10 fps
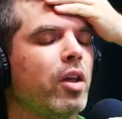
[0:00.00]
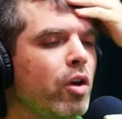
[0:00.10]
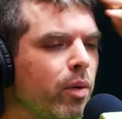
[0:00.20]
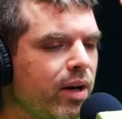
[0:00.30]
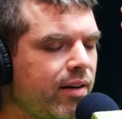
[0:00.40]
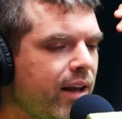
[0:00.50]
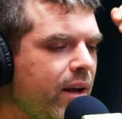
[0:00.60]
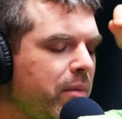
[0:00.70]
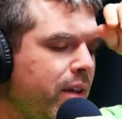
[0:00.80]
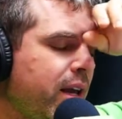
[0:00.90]
wouldn't take them
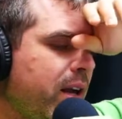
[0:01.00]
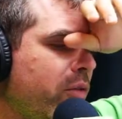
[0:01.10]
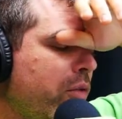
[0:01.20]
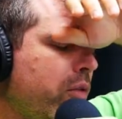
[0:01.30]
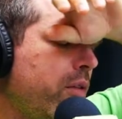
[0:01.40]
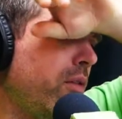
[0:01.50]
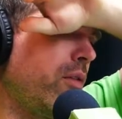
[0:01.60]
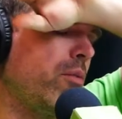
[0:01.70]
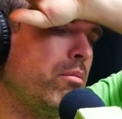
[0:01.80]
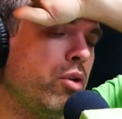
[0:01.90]
to like a
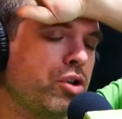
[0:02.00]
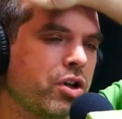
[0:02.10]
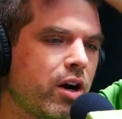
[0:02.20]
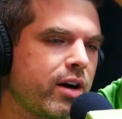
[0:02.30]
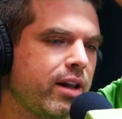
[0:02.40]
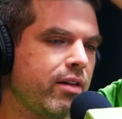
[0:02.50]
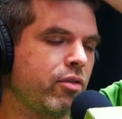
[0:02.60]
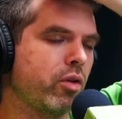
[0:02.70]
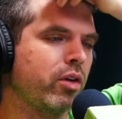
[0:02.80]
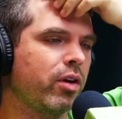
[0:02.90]
Busch Gardens
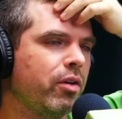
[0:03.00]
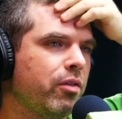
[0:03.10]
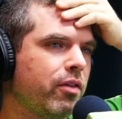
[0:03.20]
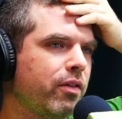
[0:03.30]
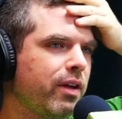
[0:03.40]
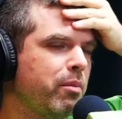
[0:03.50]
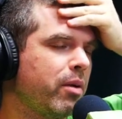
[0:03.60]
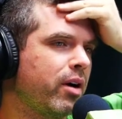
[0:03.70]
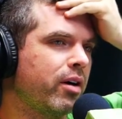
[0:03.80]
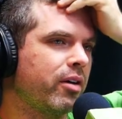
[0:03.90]
roller coaster theme
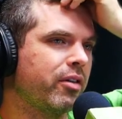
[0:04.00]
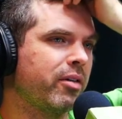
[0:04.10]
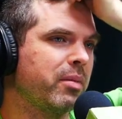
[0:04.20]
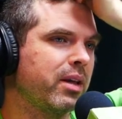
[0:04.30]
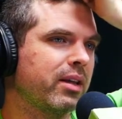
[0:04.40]
park or something.